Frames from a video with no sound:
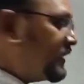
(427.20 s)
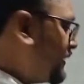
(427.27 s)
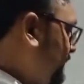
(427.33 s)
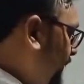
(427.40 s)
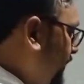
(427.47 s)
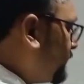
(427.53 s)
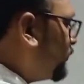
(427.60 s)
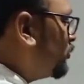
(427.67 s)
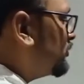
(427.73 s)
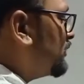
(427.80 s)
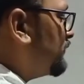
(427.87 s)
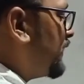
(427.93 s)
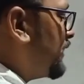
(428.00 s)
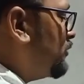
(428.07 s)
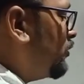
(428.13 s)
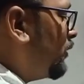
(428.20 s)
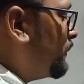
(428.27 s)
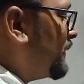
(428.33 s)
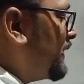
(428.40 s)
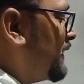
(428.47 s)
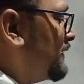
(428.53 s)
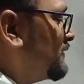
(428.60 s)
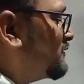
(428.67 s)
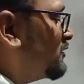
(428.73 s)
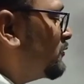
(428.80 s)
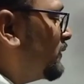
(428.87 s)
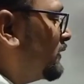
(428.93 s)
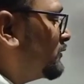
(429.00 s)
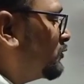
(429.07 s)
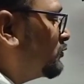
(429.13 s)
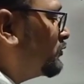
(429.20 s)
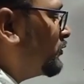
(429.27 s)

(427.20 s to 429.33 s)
If I put the value of n is equal to